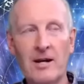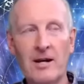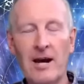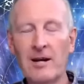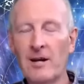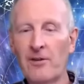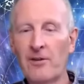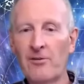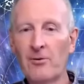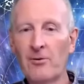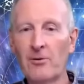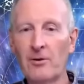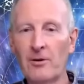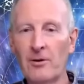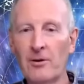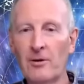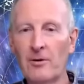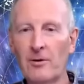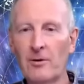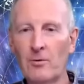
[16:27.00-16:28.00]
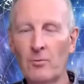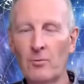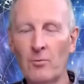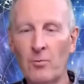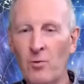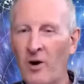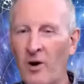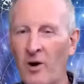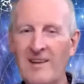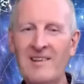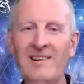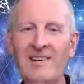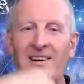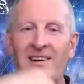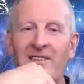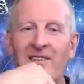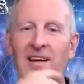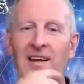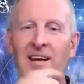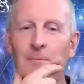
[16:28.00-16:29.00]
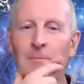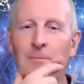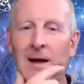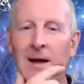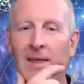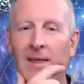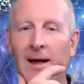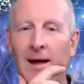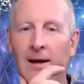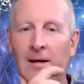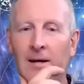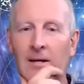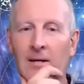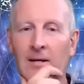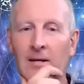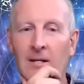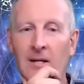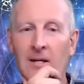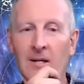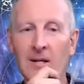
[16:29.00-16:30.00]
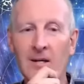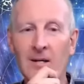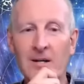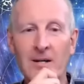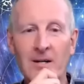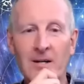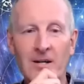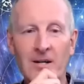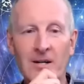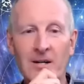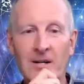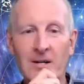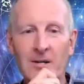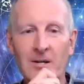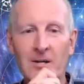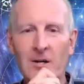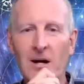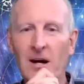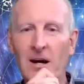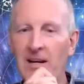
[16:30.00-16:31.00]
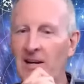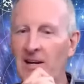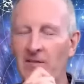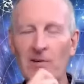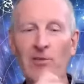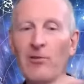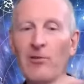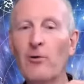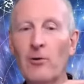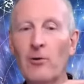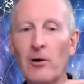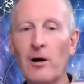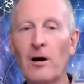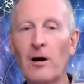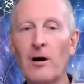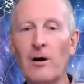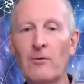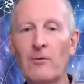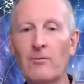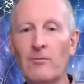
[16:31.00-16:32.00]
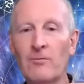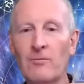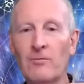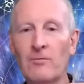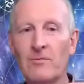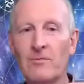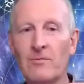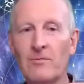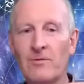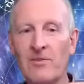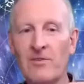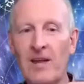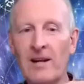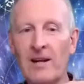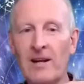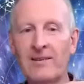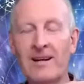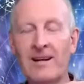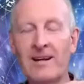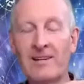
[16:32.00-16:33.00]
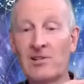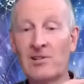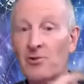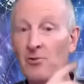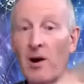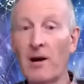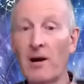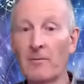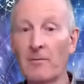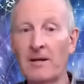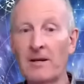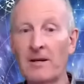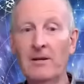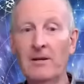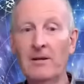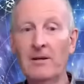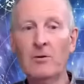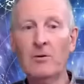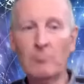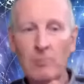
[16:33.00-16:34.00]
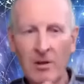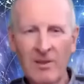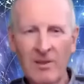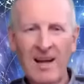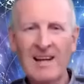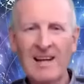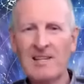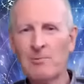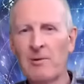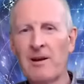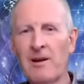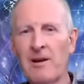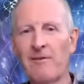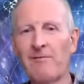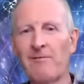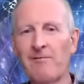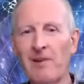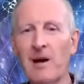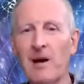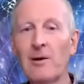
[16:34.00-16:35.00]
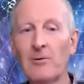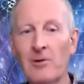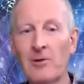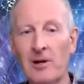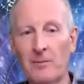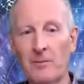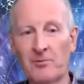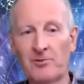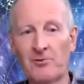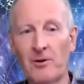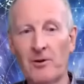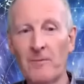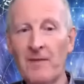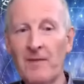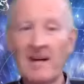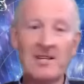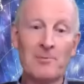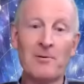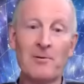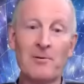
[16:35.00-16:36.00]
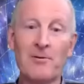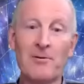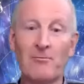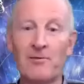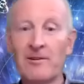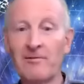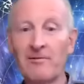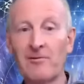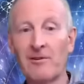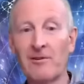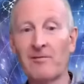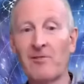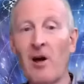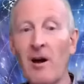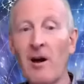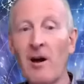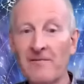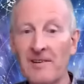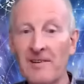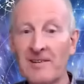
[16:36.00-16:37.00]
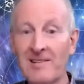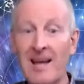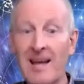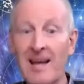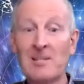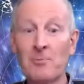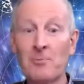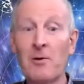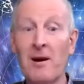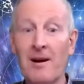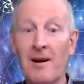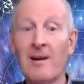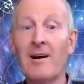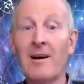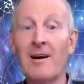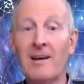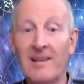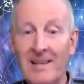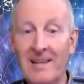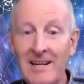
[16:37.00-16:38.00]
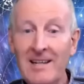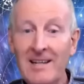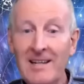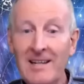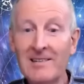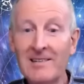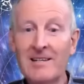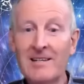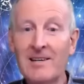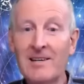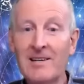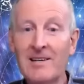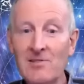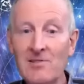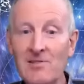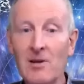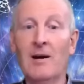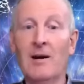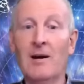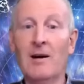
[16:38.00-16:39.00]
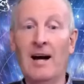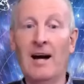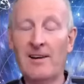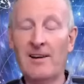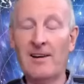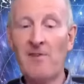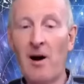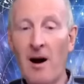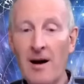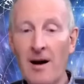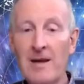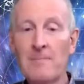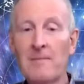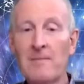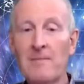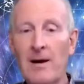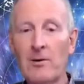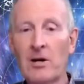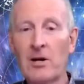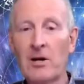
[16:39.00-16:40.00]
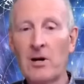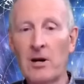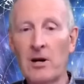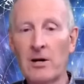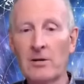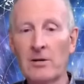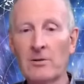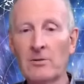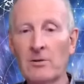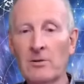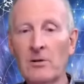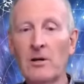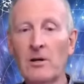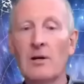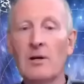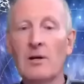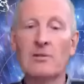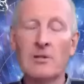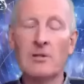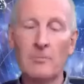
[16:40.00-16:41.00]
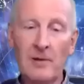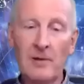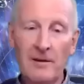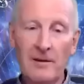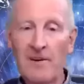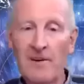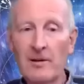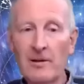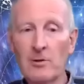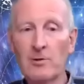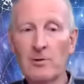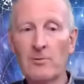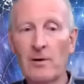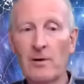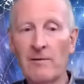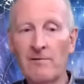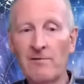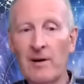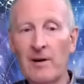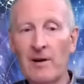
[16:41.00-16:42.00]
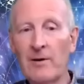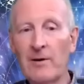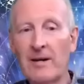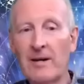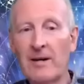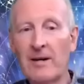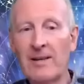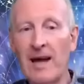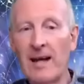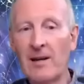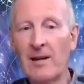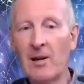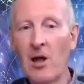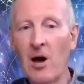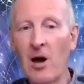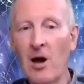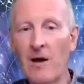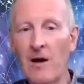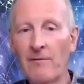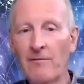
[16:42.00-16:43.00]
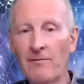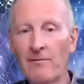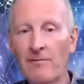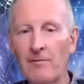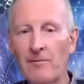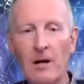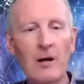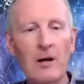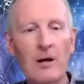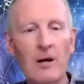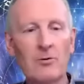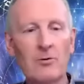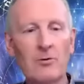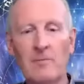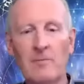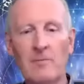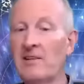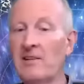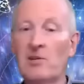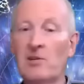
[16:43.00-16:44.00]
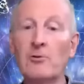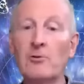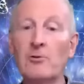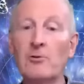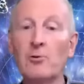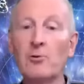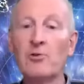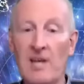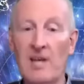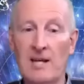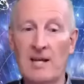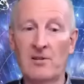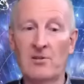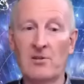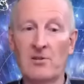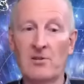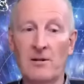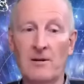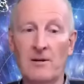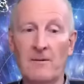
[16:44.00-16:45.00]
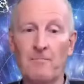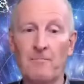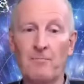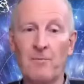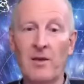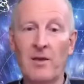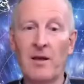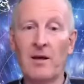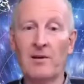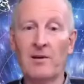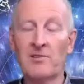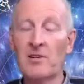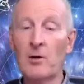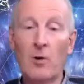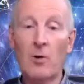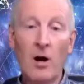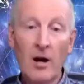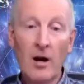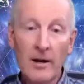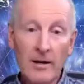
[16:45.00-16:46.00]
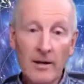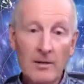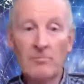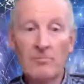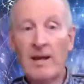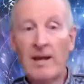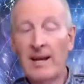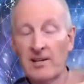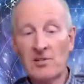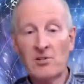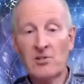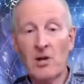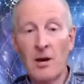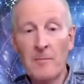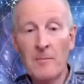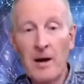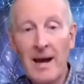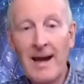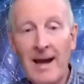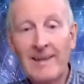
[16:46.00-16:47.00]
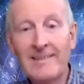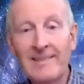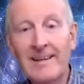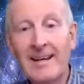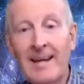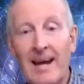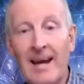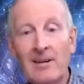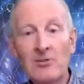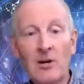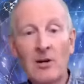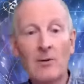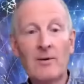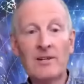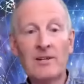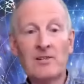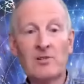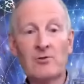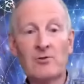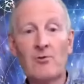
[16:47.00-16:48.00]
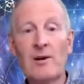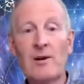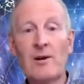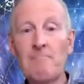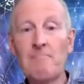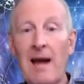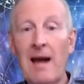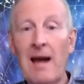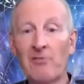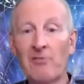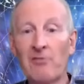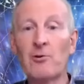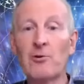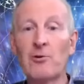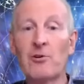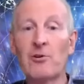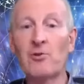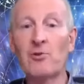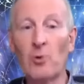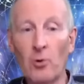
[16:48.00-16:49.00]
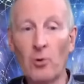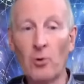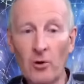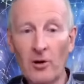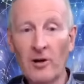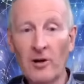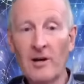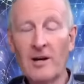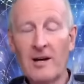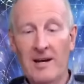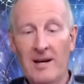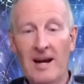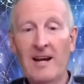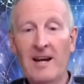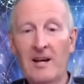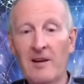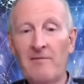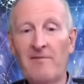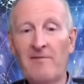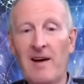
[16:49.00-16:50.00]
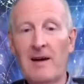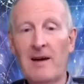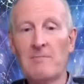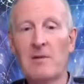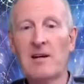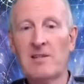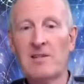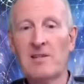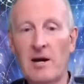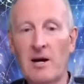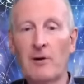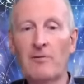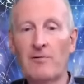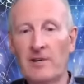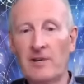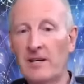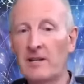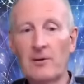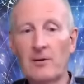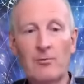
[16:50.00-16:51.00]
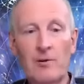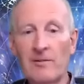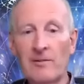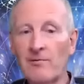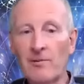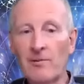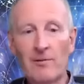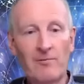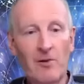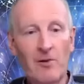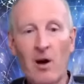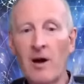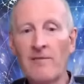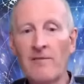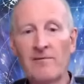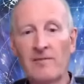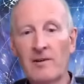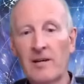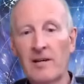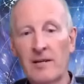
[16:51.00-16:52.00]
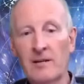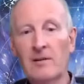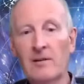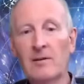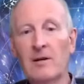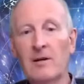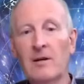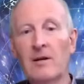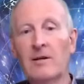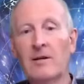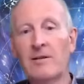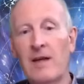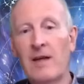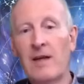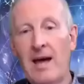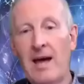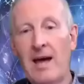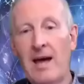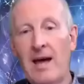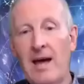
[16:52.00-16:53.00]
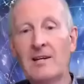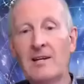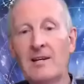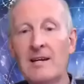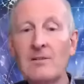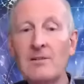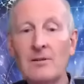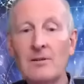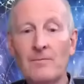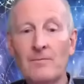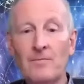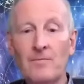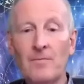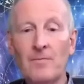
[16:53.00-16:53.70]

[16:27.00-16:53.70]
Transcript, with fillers: And I thought, Why didn't I think about that? I never thought. Then then it struck me, well, that's where the flow comes from. That's where the river of life is. That's where Eden is. And if I am now a garden to be filled and flowing in that life, oh, it makes total sense. So I, next time I had an encounter, I went straight back through the door and I found myself in the river of life in the heavenly Eden.